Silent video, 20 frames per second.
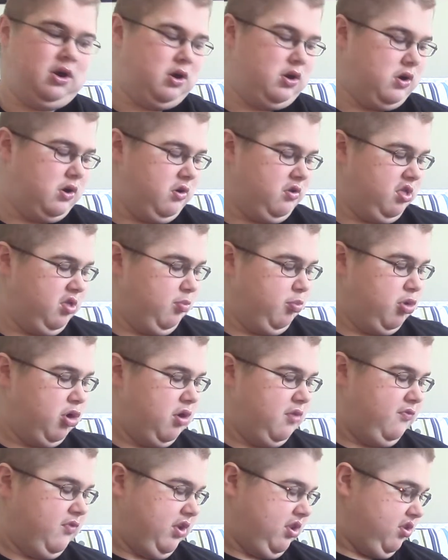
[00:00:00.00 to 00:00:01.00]
are some
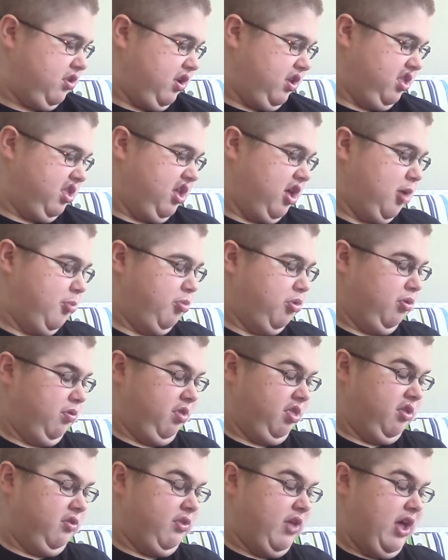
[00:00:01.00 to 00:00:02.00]
perfect
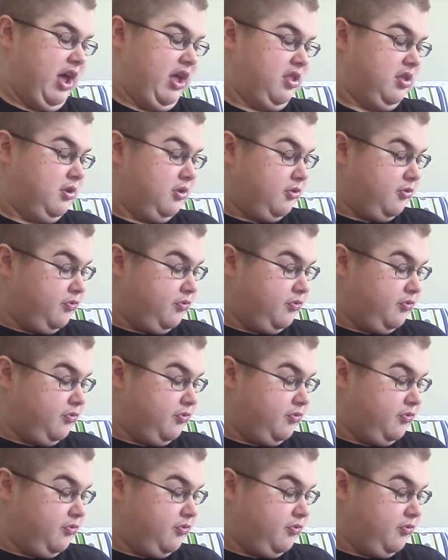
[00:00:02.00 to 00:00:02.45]
examples of that.